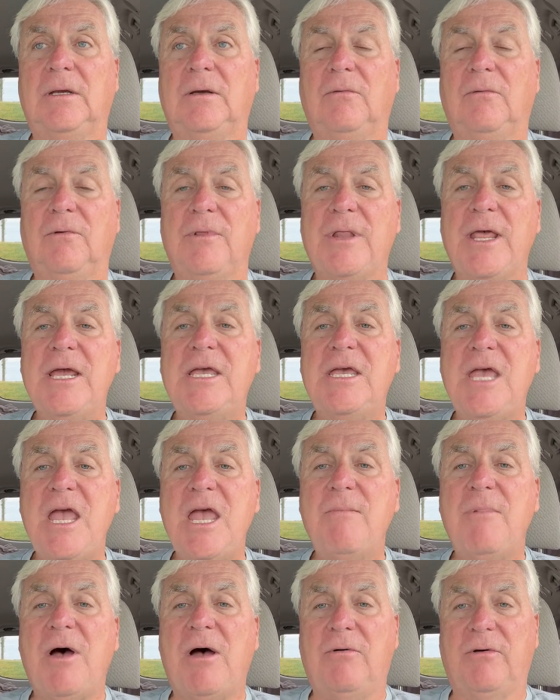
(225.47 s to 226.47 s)
When they
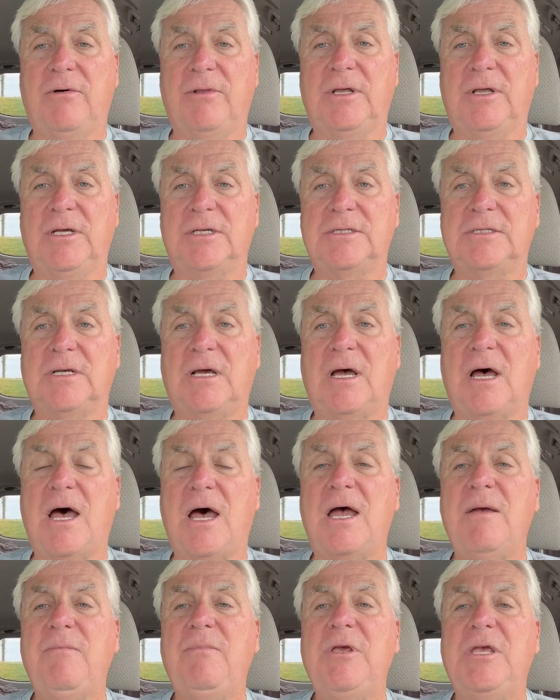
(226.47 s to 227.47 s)
came out with this,
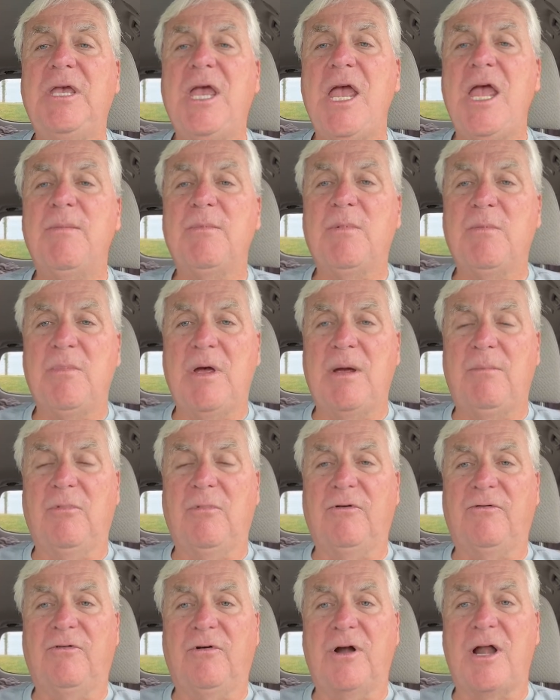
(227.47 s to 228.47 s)
I became a
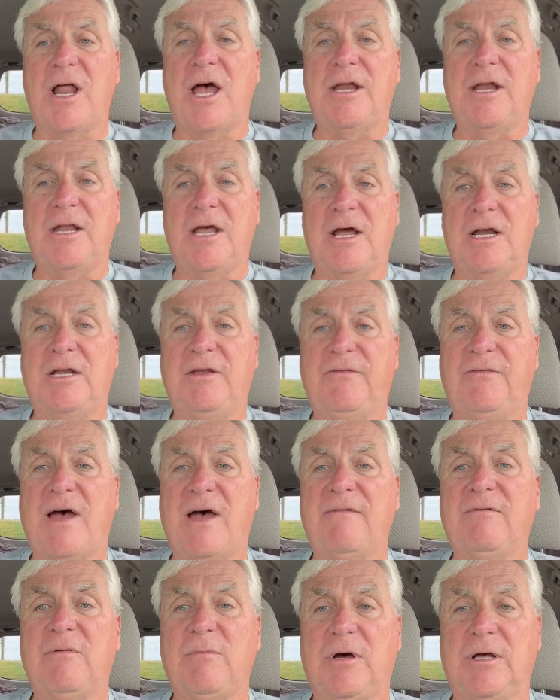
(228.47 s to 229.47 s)
member for
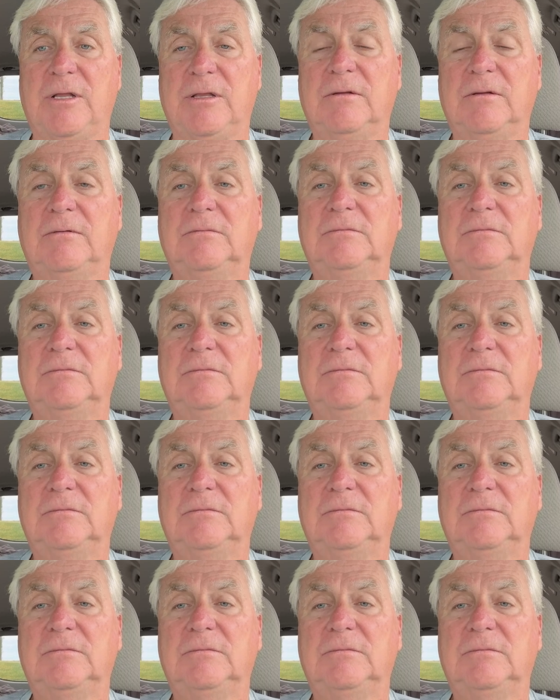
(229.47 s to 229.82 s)
$9.95 a month.